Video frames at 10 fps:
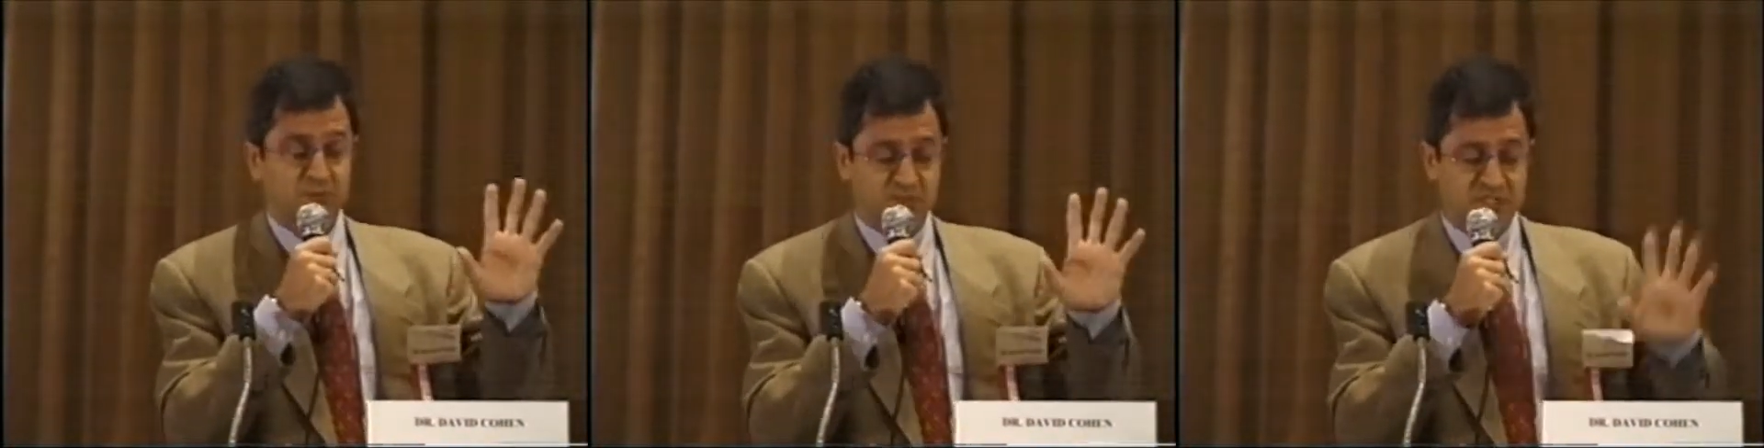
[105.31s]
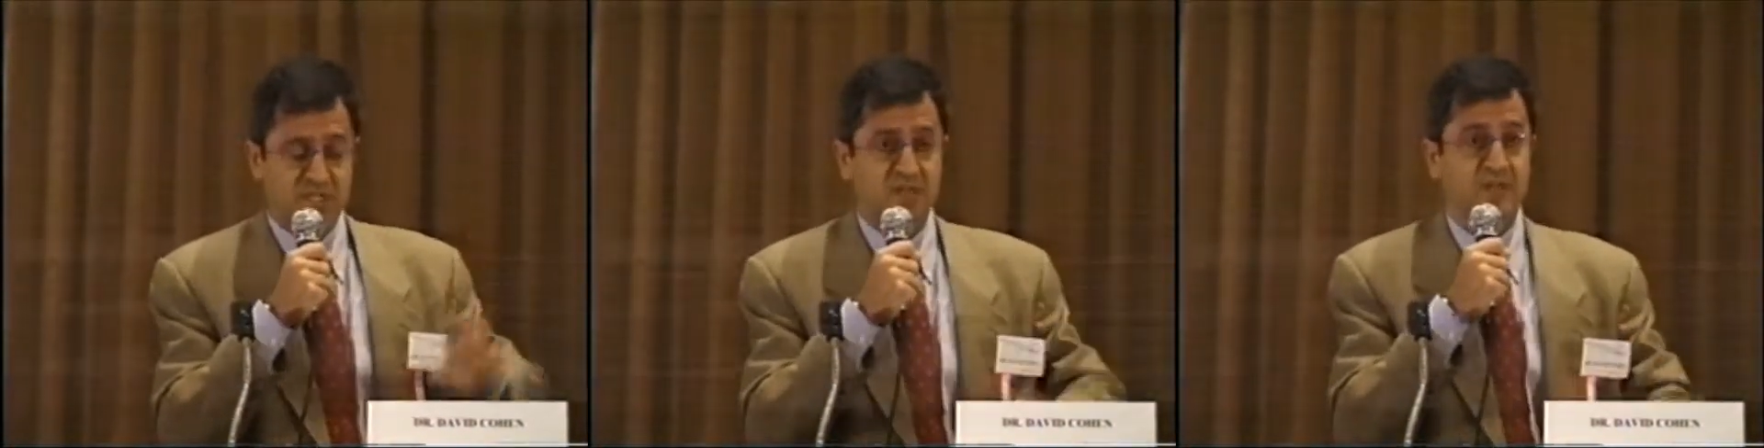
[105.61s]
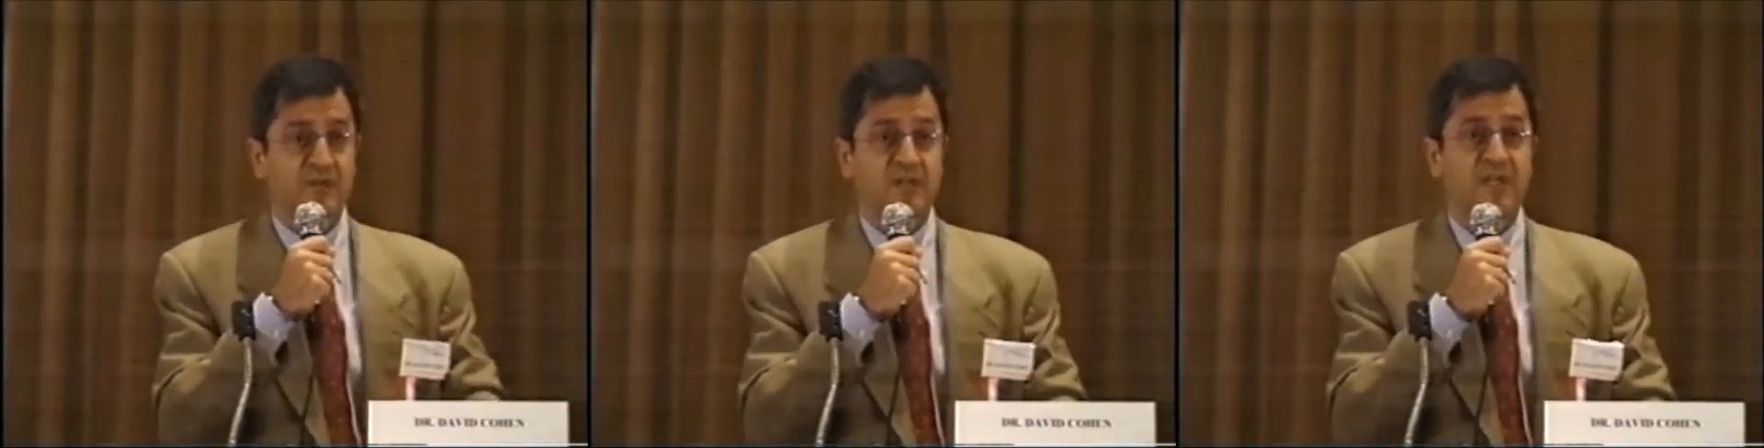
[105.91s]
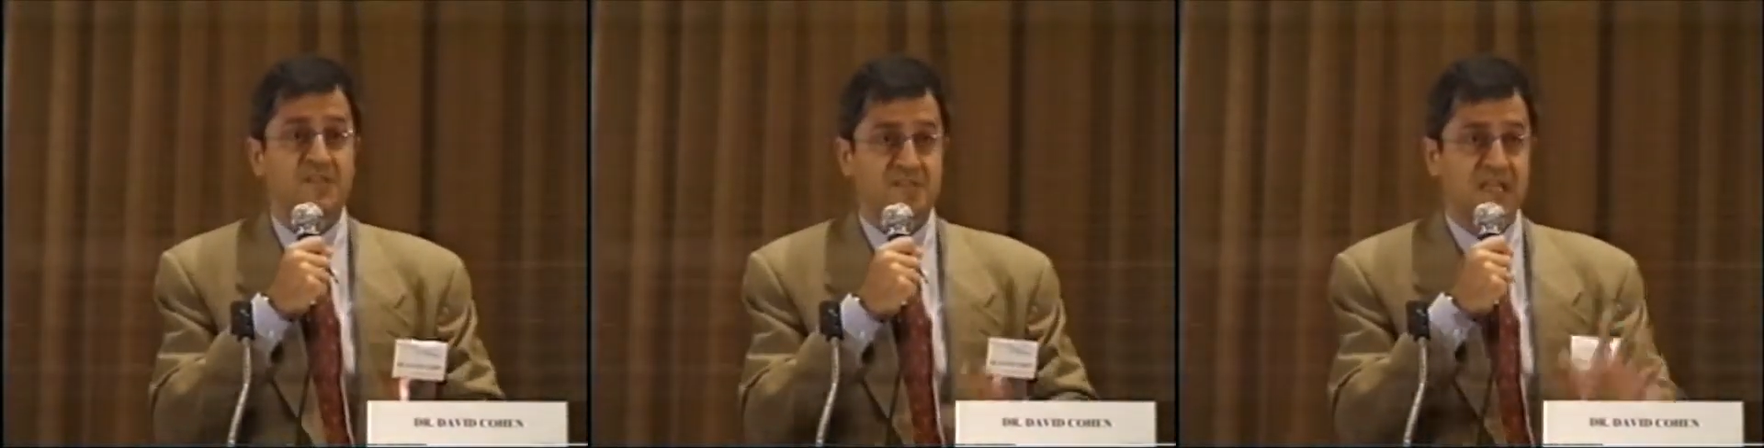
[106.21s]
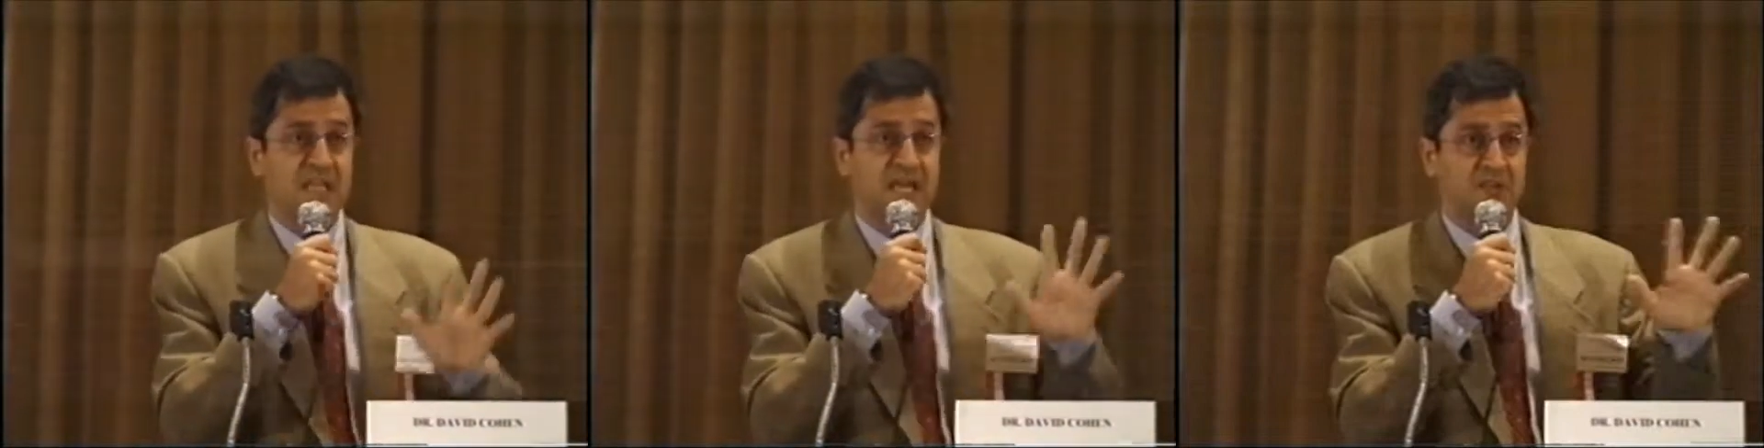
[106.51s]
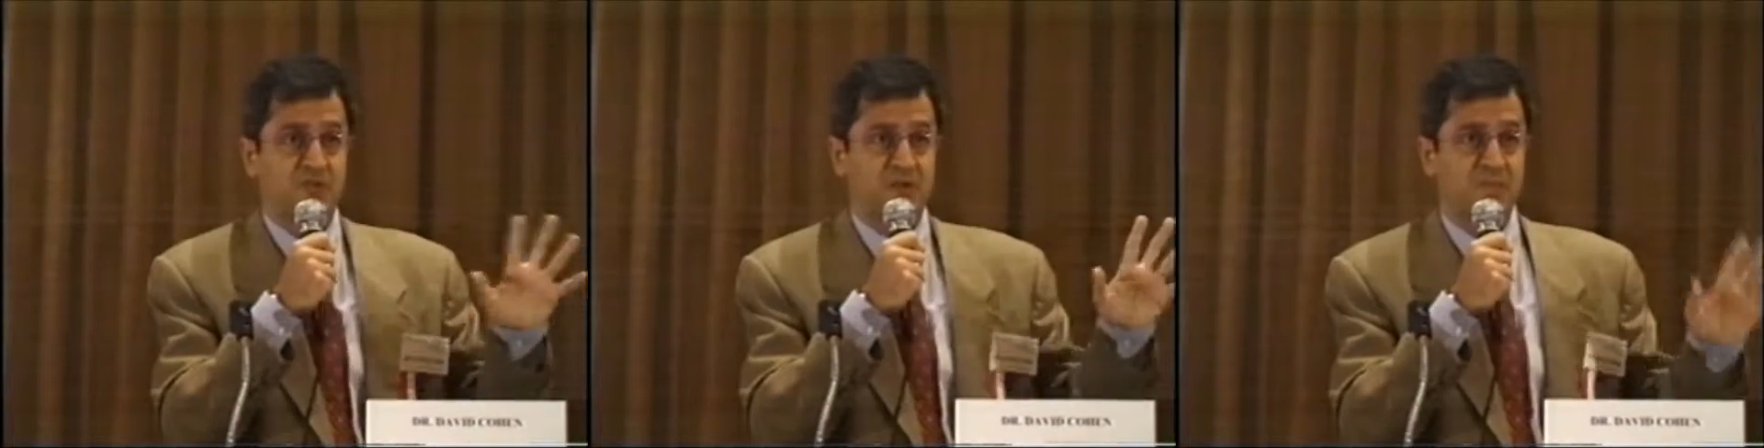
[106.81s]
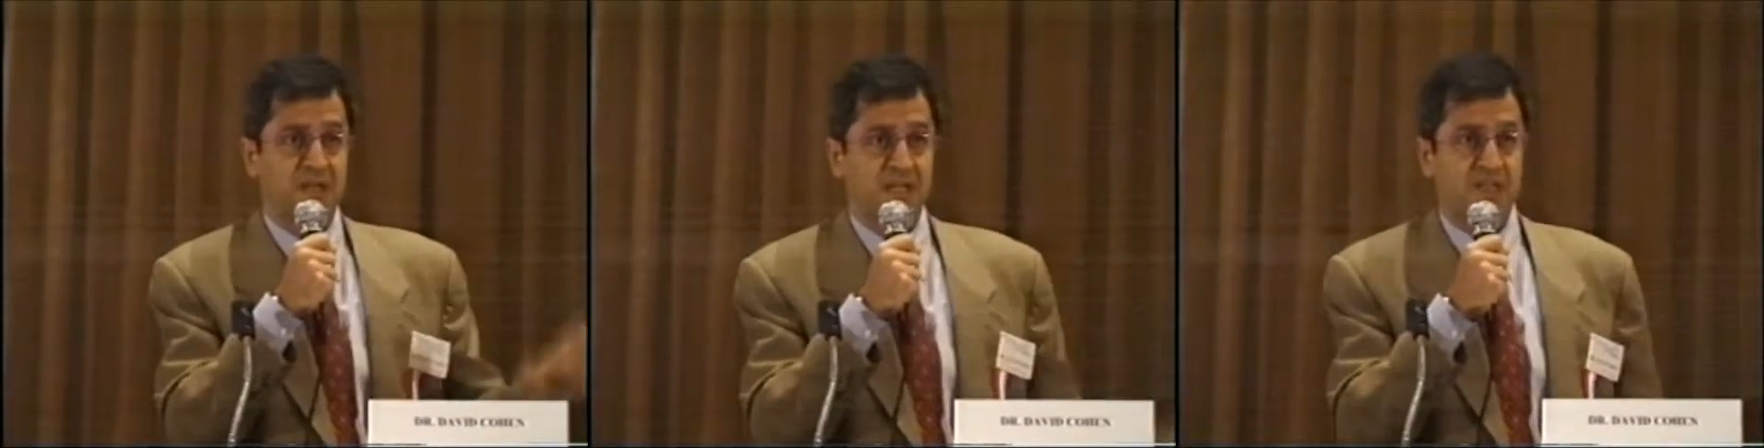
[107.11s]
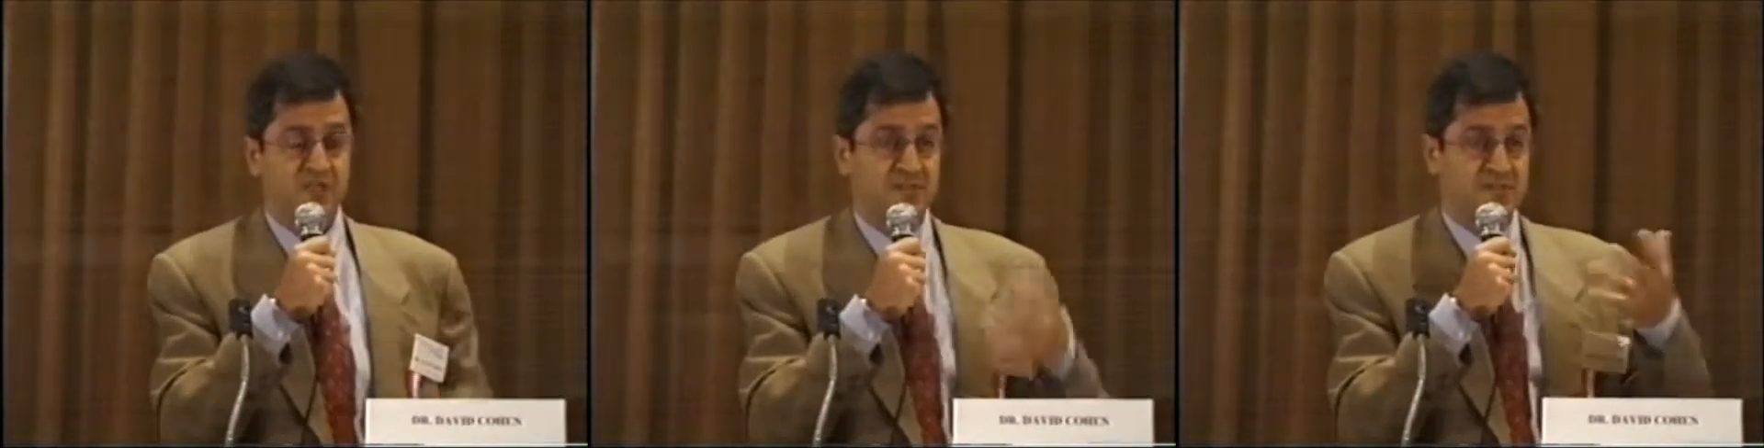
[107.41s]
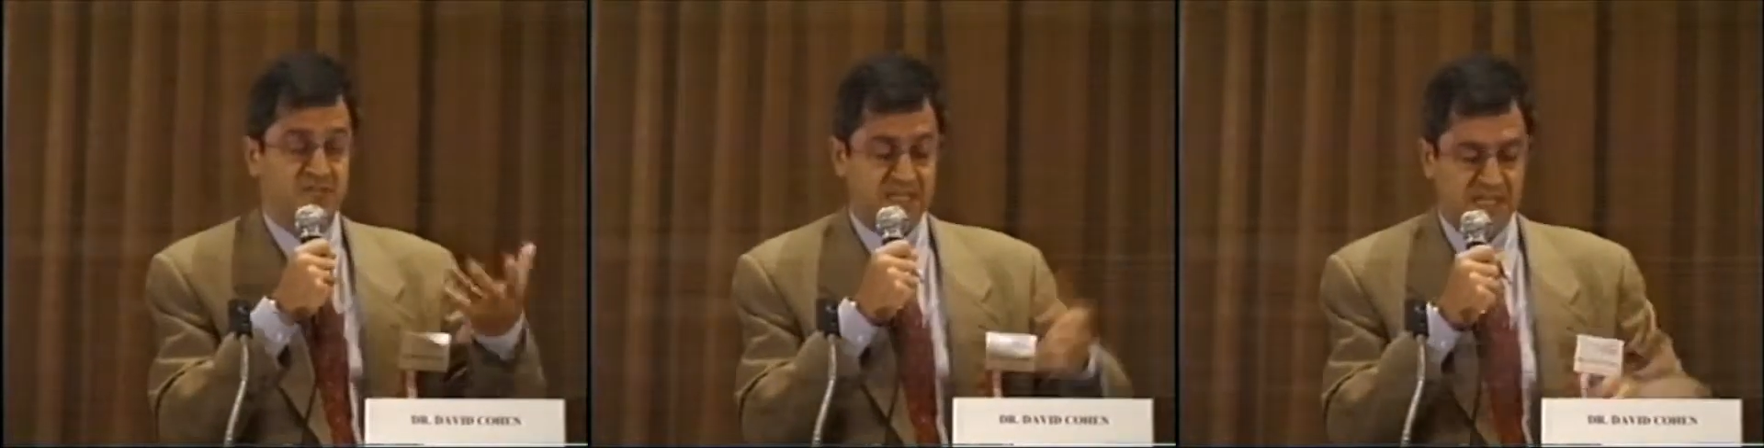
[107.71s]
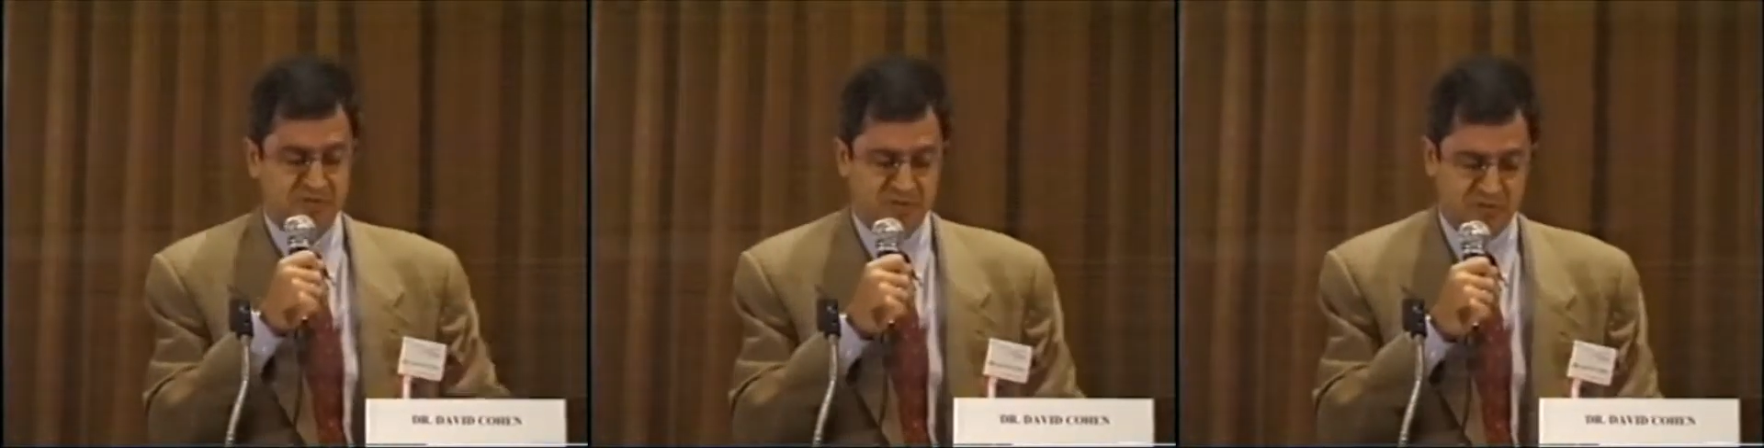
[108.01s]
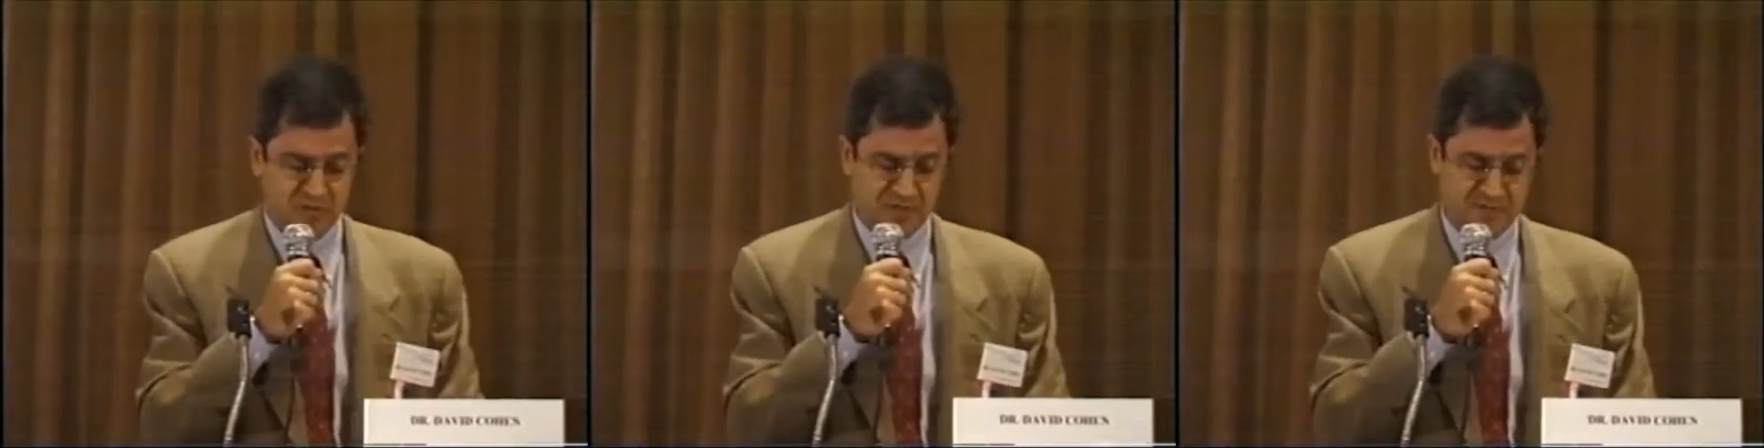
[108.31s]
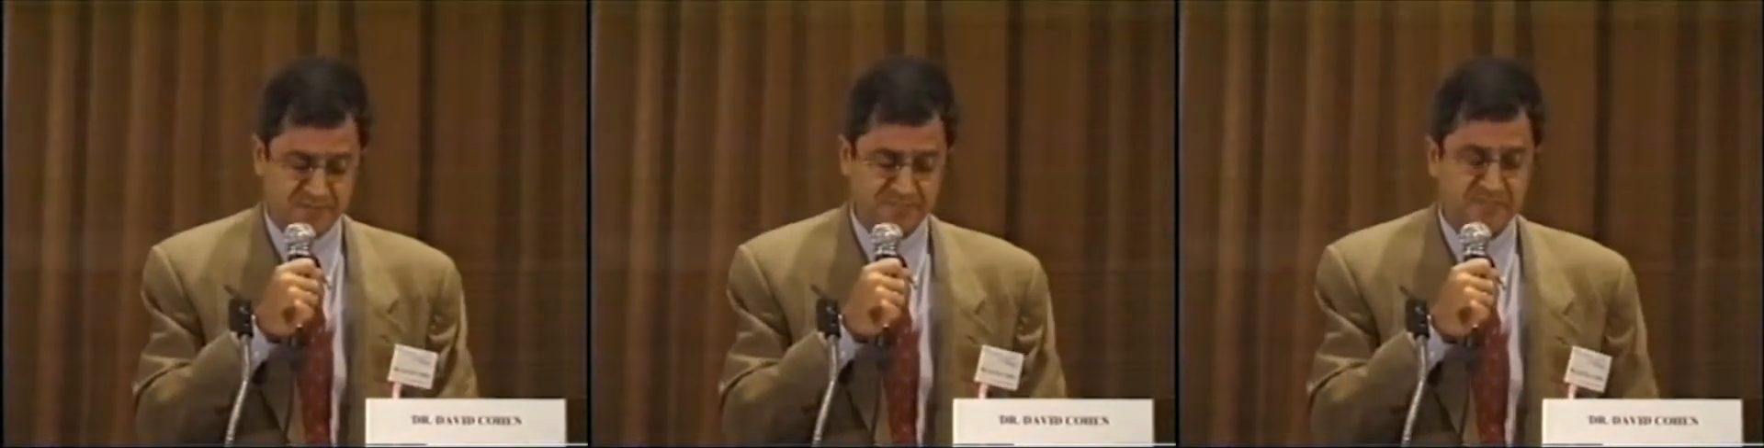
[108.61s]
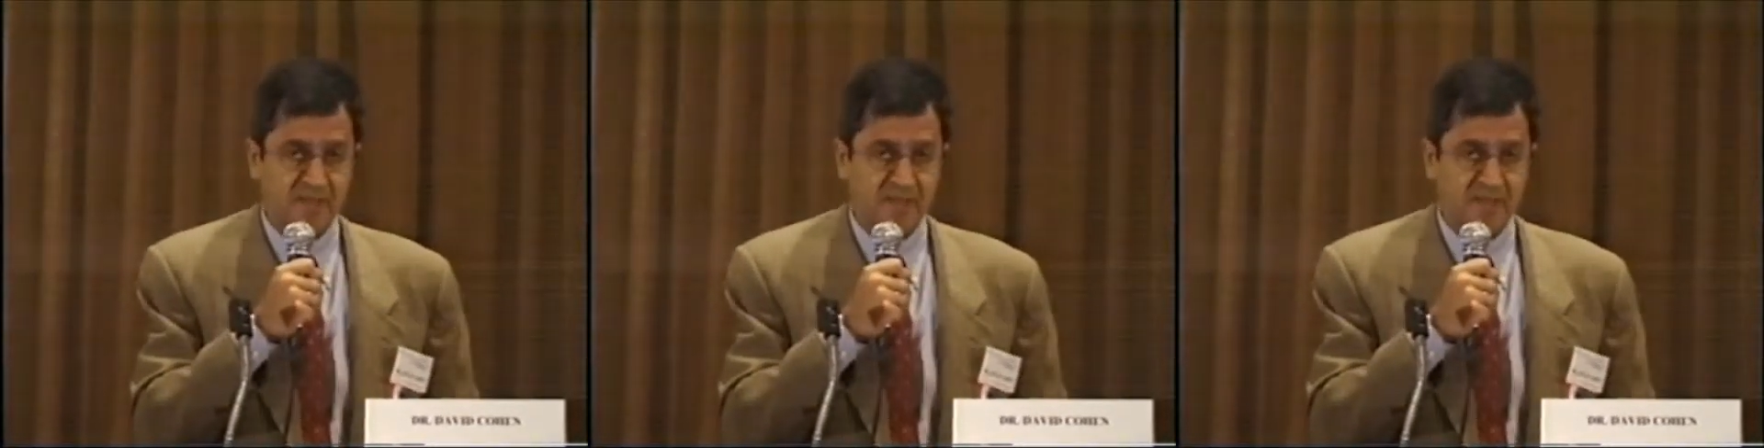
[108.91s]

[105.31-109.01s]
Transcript: particularly psychiatric medications, psychiatric drugs.